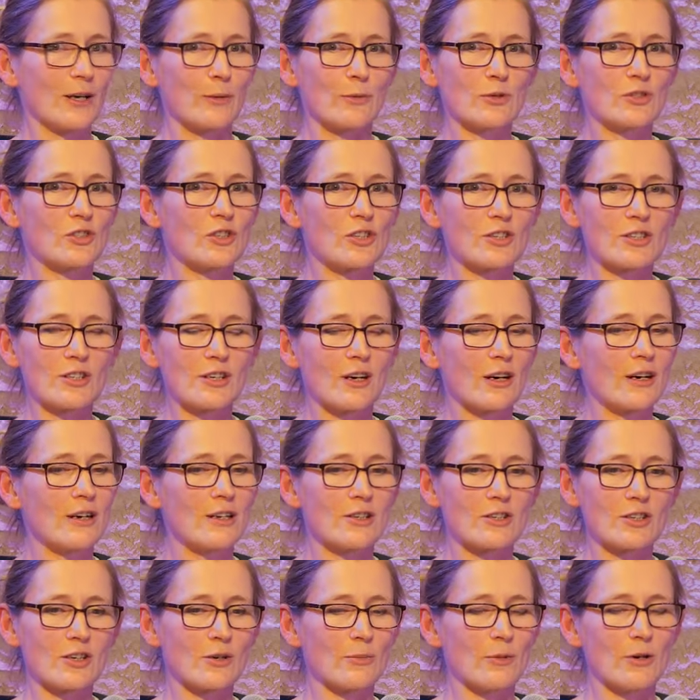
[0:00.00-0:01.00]
It was just
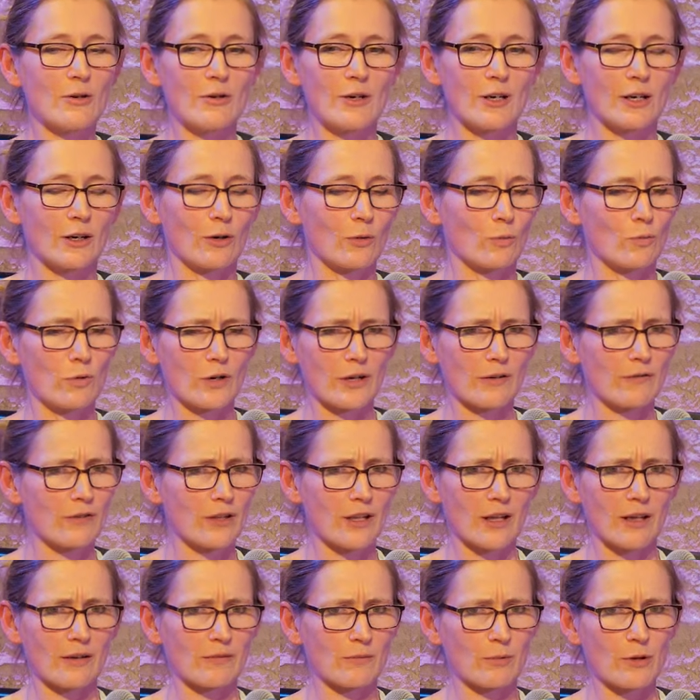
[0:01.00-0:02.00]
guys communing on whatever
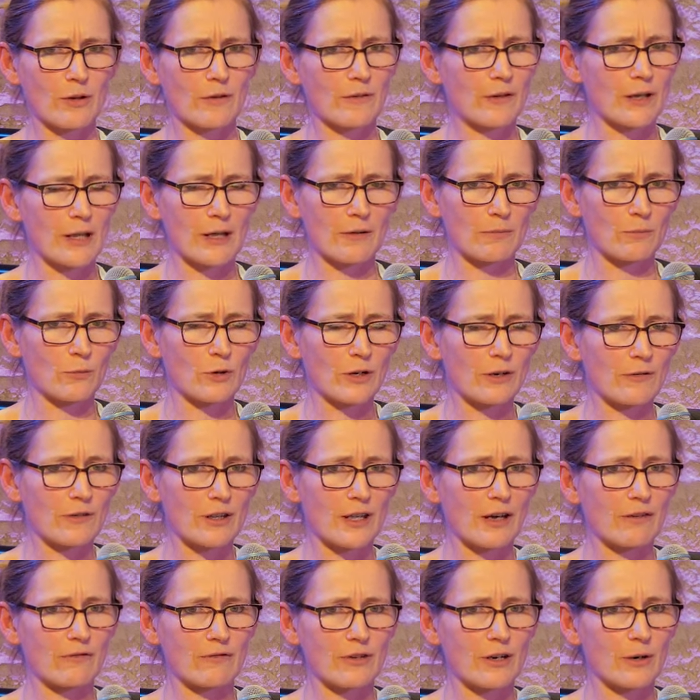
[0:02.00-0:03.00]

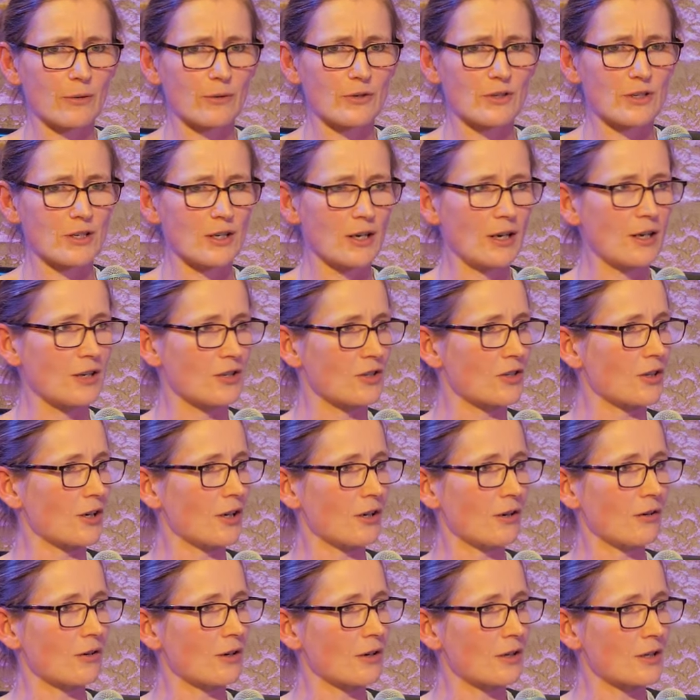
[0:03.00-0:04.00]
that frequency is that
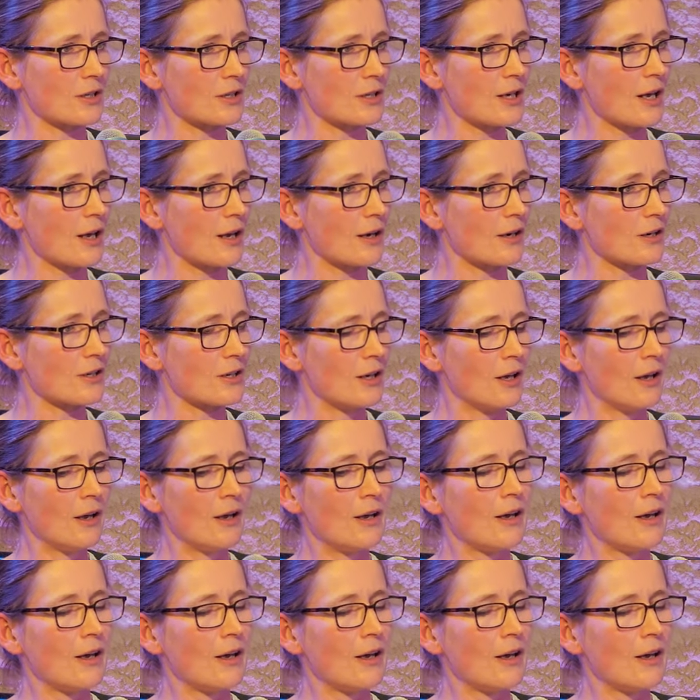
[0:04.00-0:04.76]
I don't understand.